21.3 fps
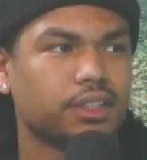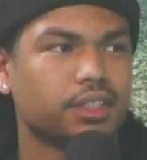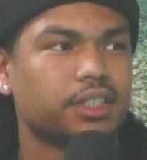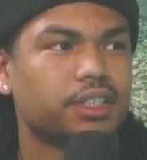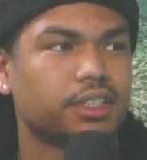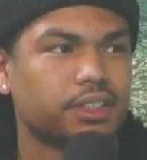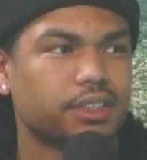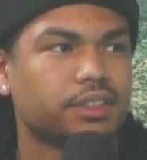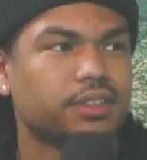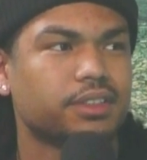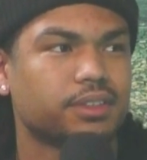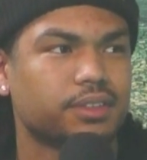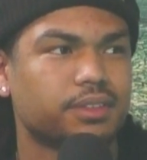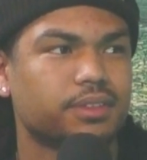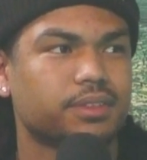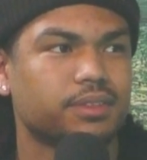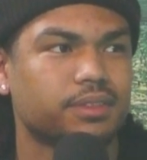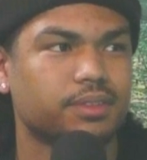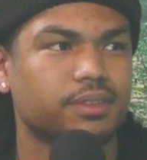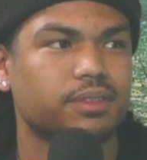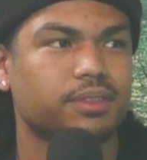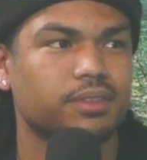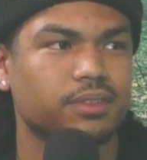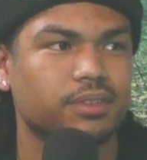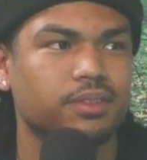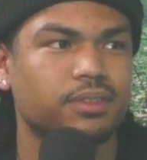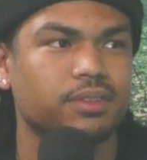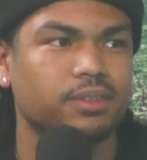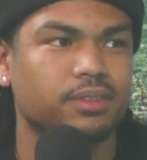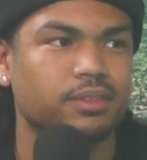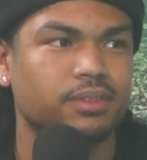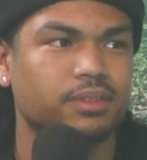Yeah.
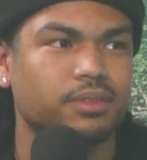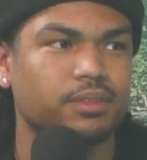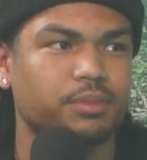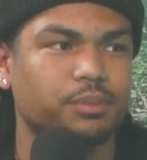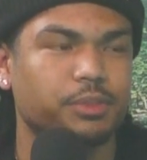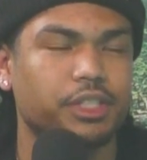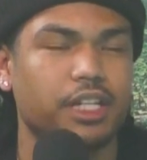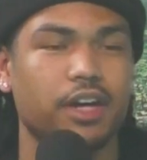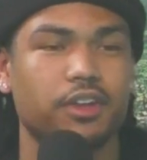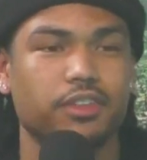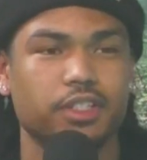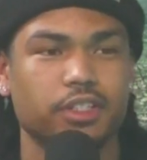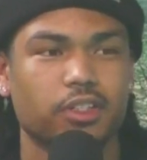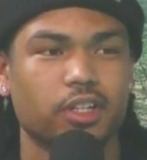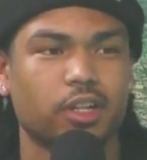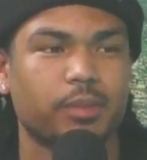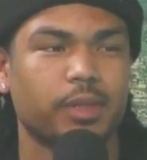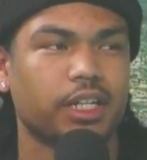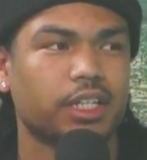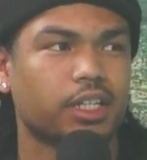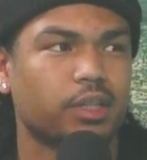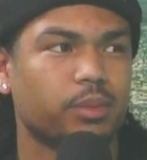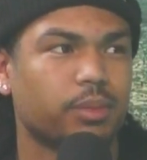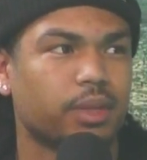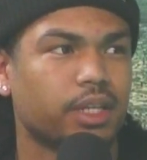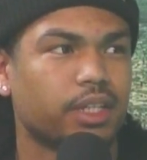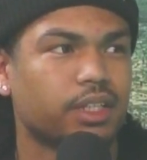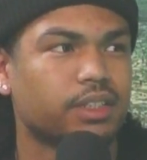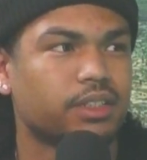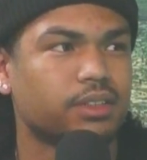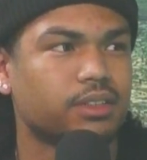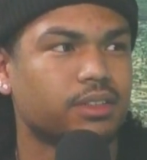But now TikTok about to get
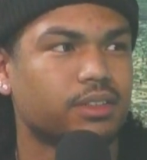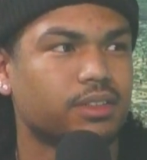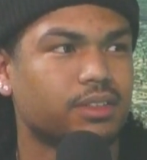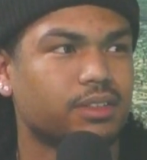banned.